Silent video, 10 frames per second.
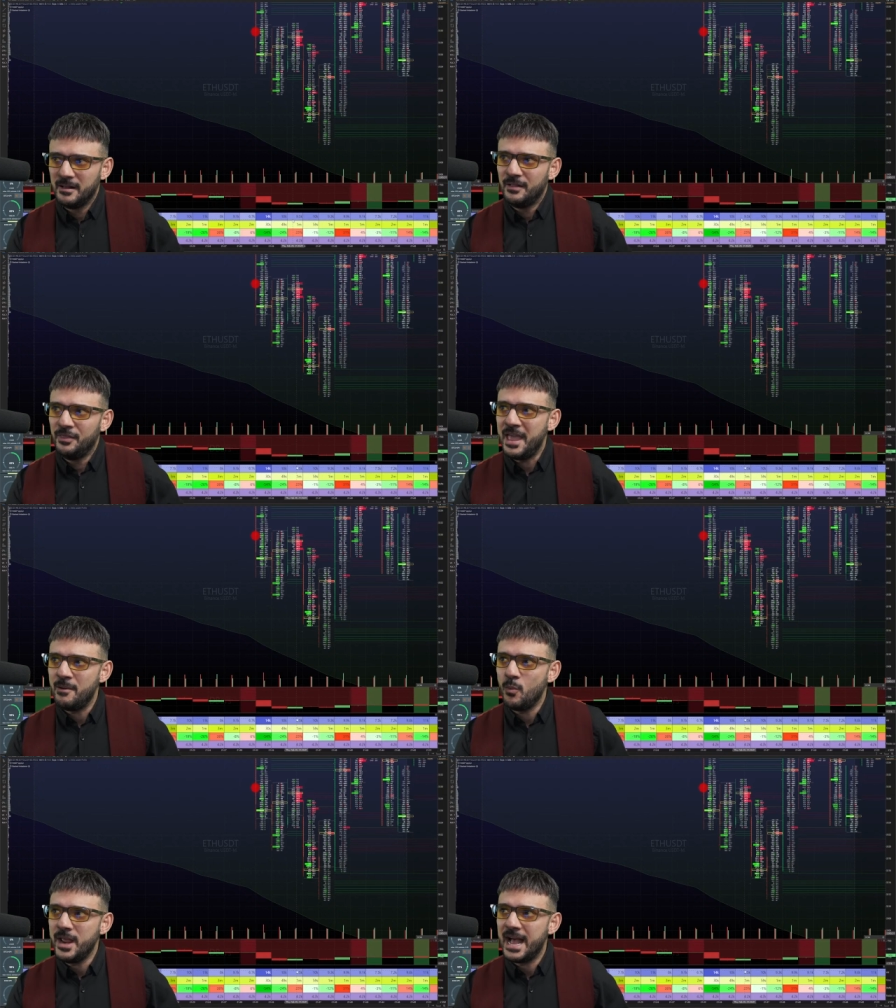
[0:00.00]
Then
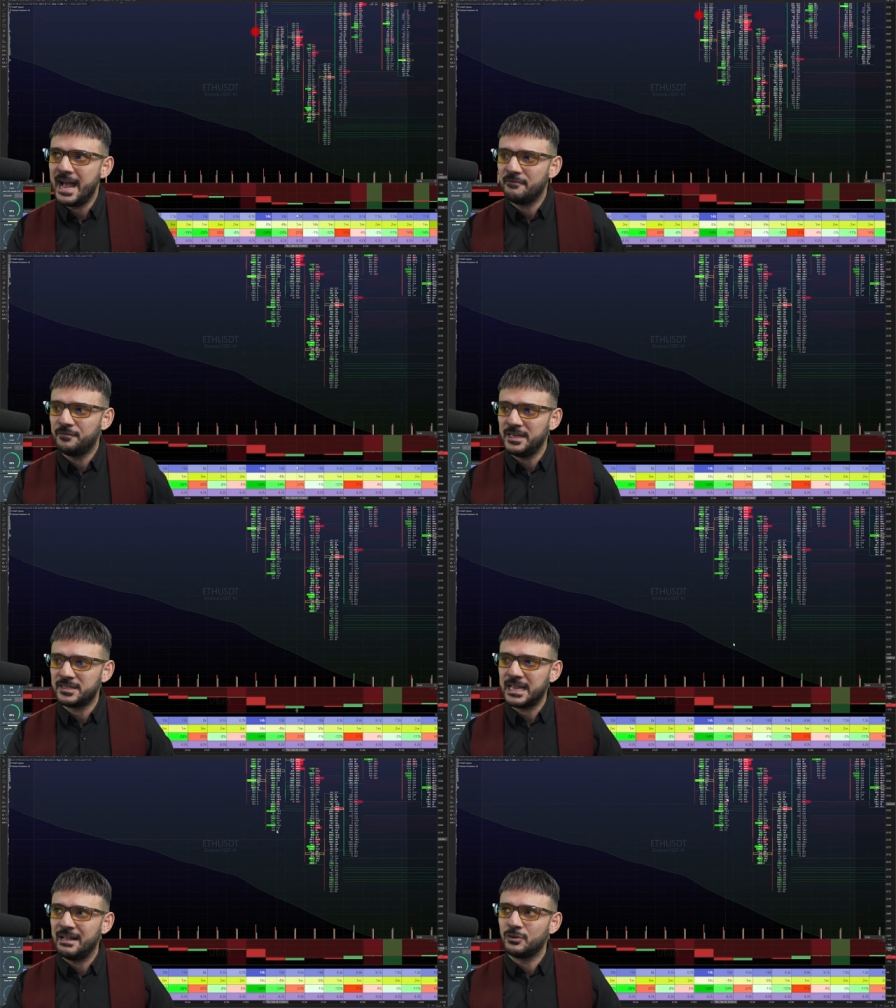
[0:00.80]
we have this
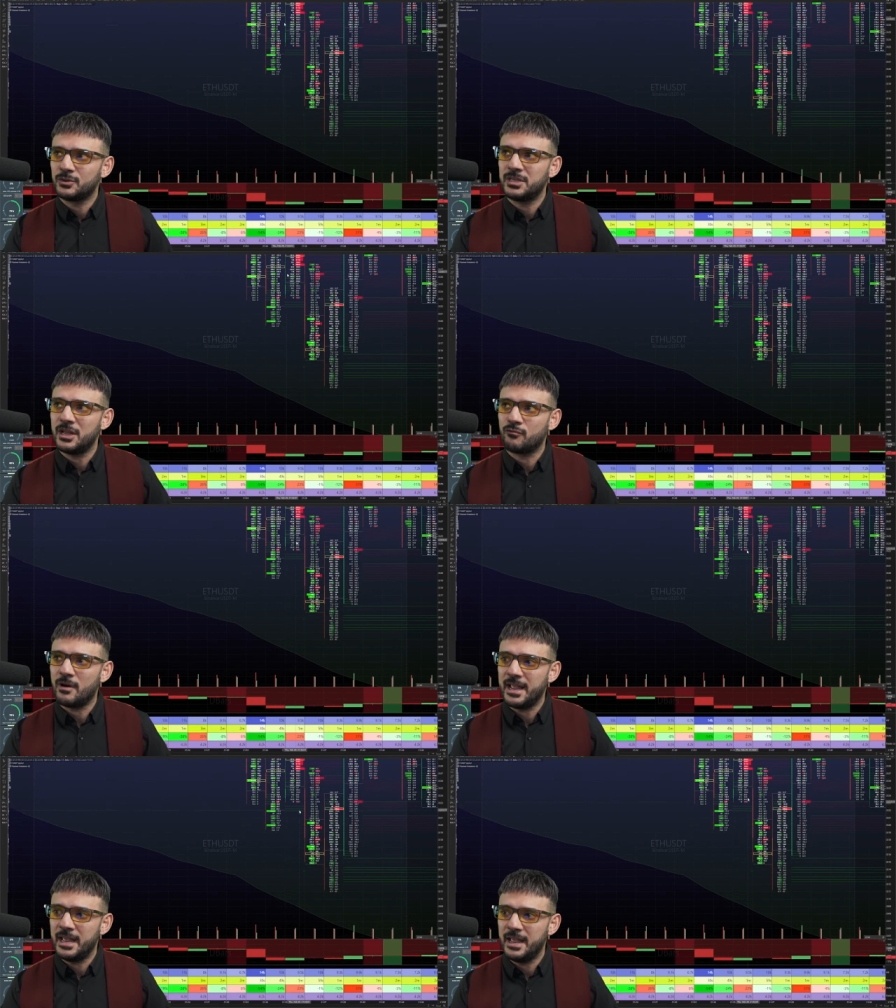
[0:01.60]
candlestick
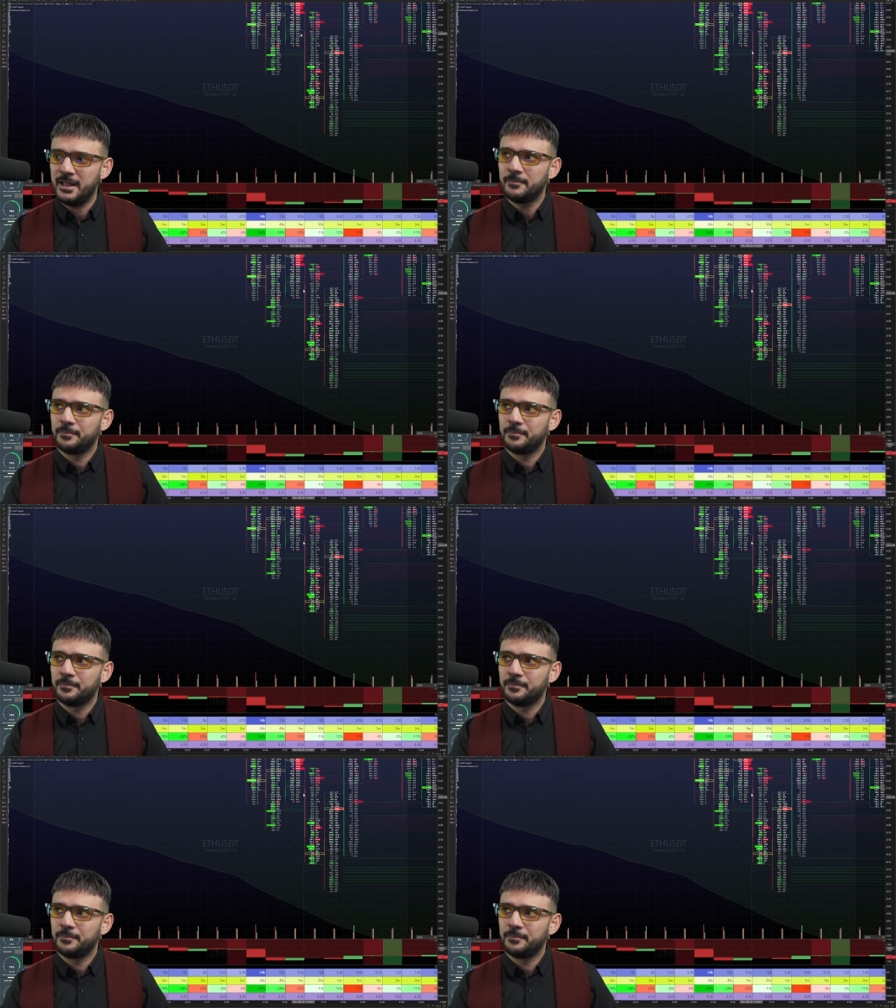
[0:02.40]
right here,